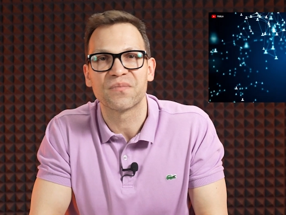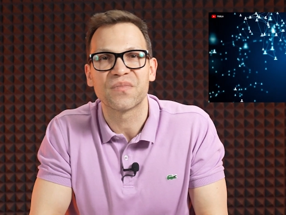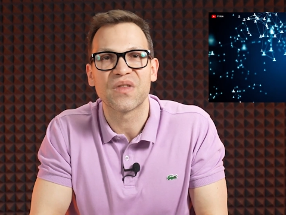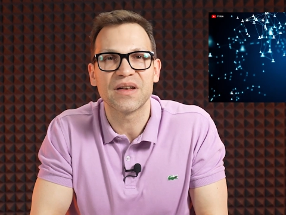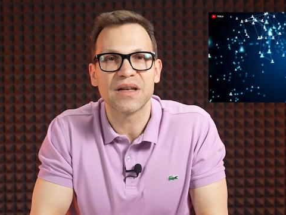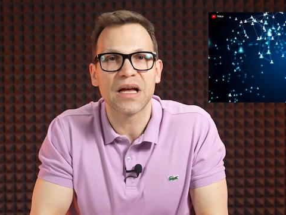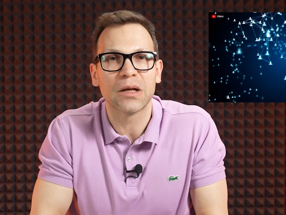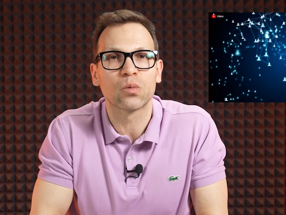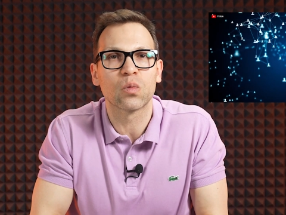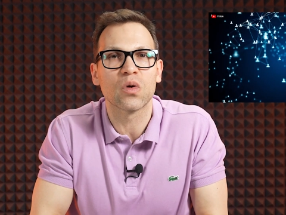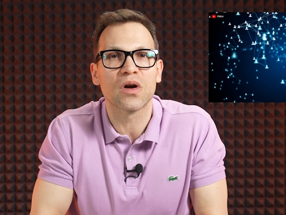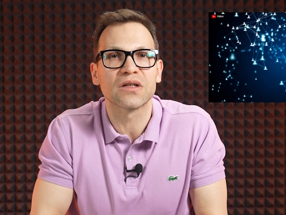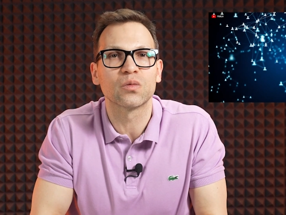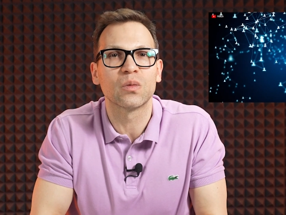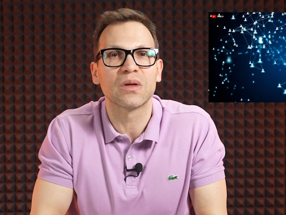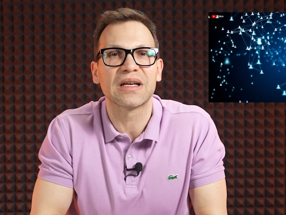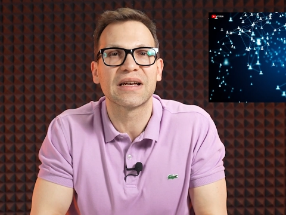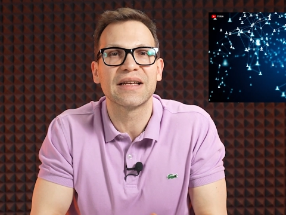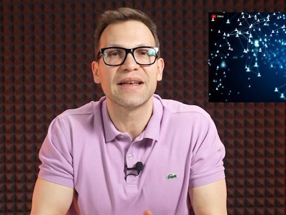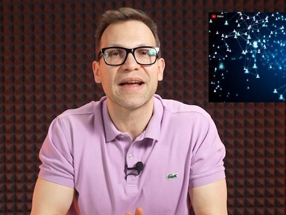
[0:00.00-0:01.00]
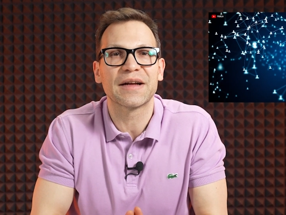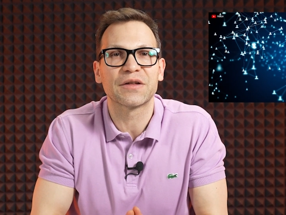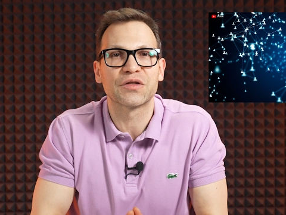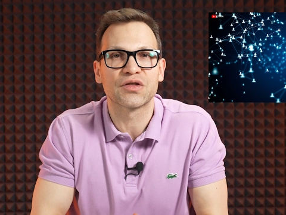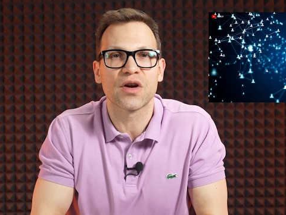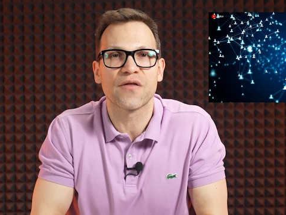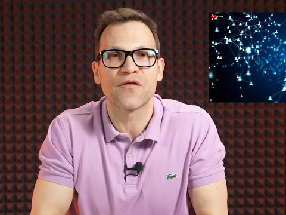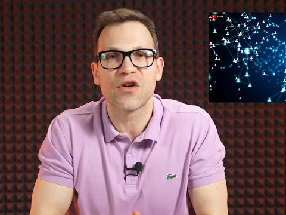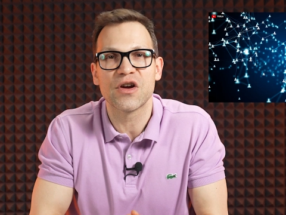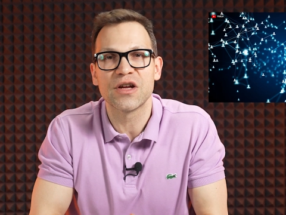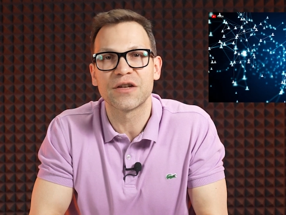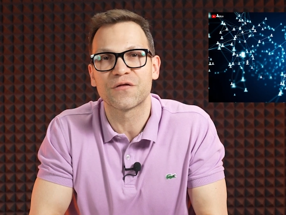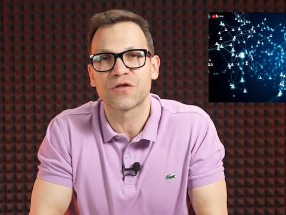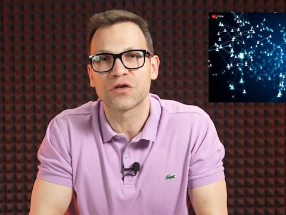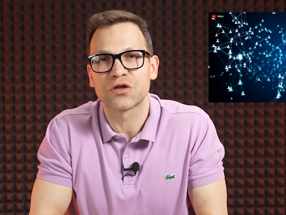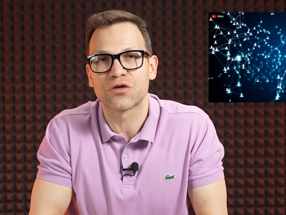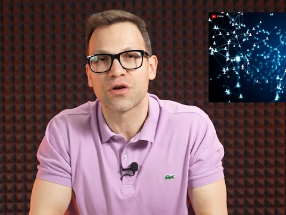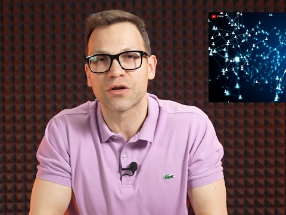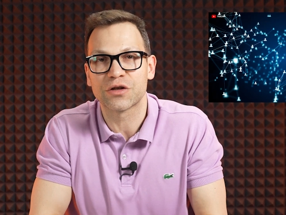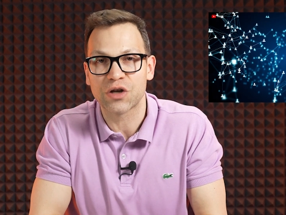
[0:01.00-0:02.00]
The networks will connect server
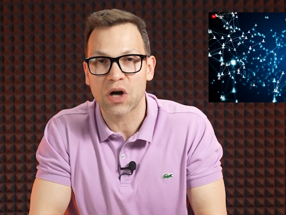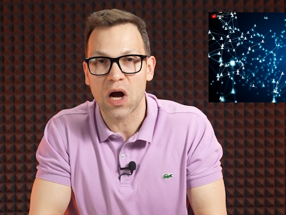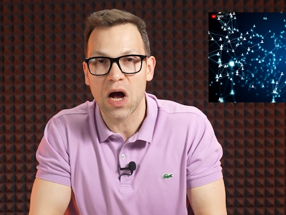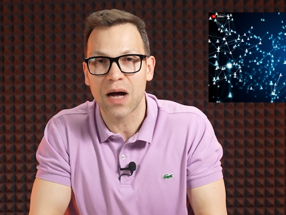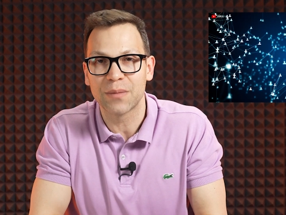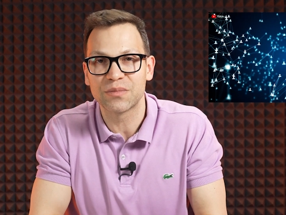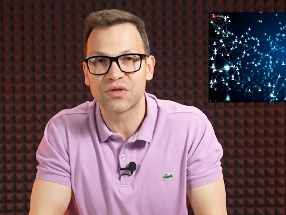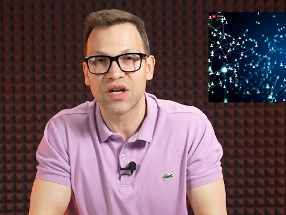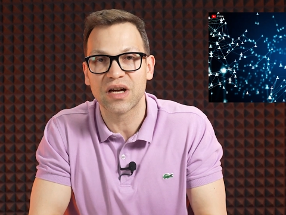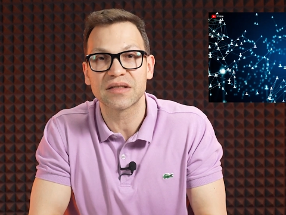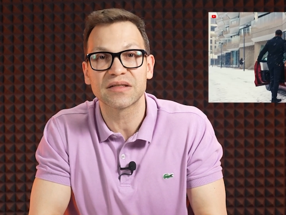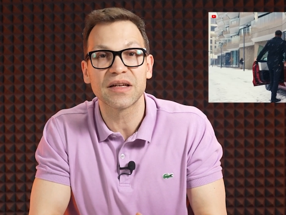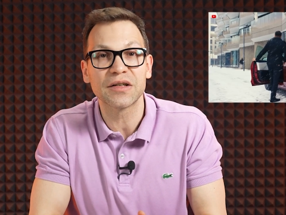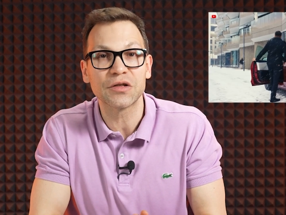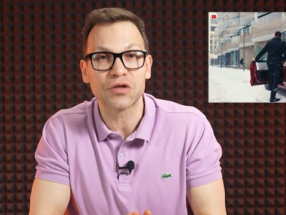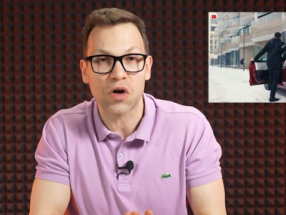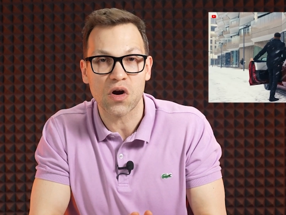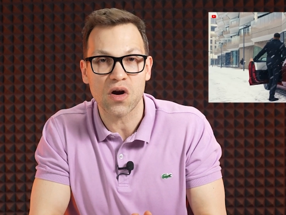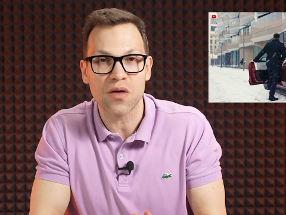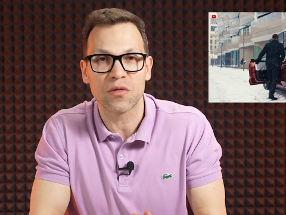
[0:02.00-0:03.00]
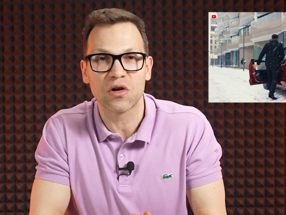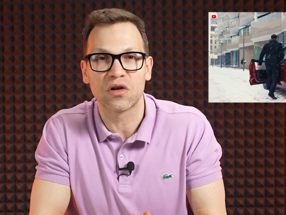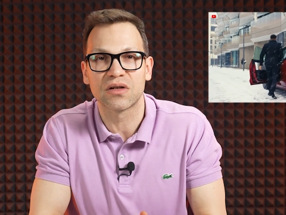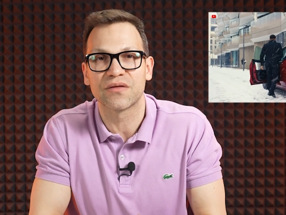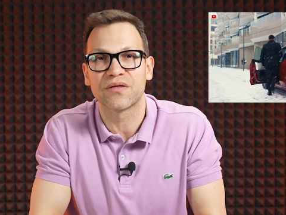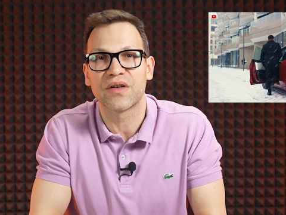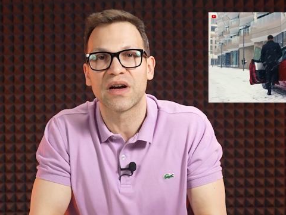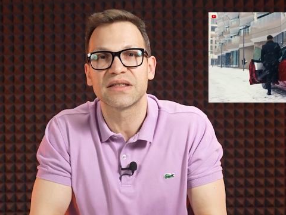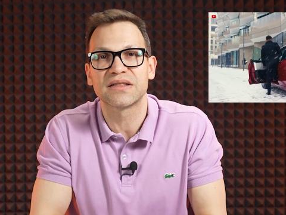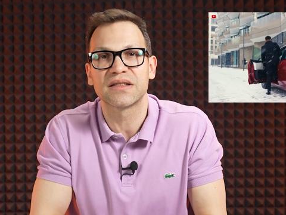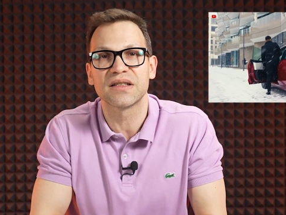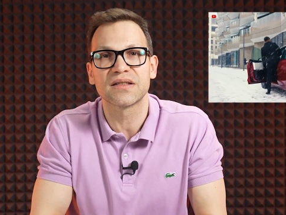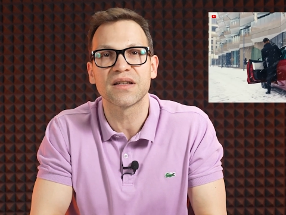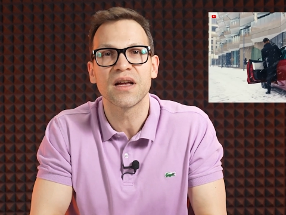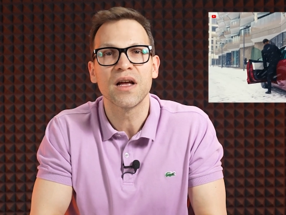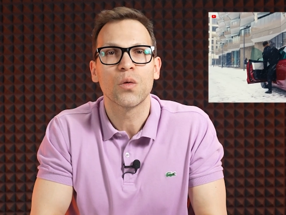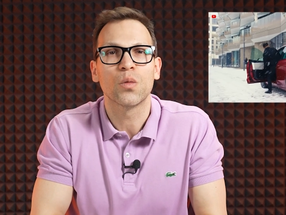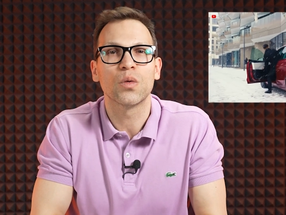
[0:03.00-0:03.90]
infrastructure objects and terminal devices,